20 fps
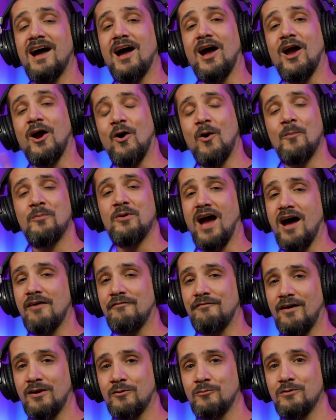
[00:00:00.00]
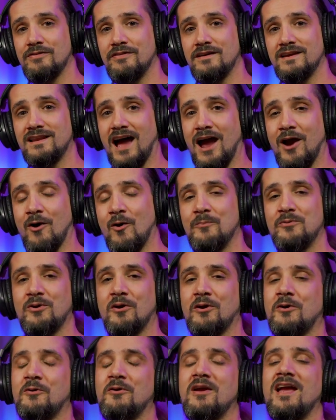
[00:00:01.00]
I hope you have fun with it. I hope
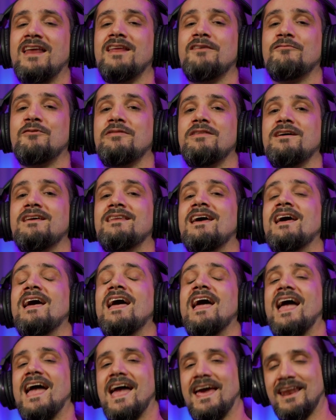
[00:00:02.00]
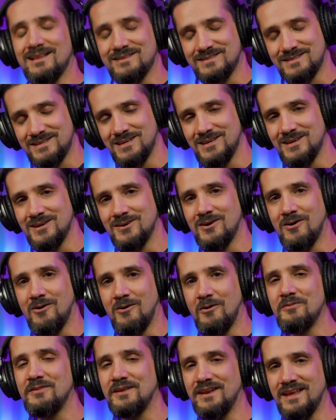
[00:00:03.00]
you're creative with it and I'll see you
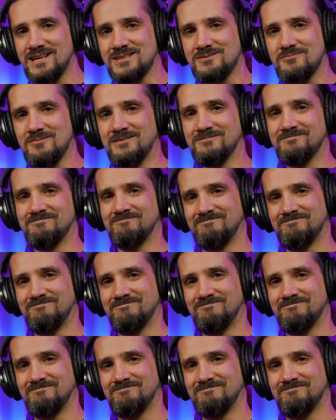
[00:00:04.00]
on the next one.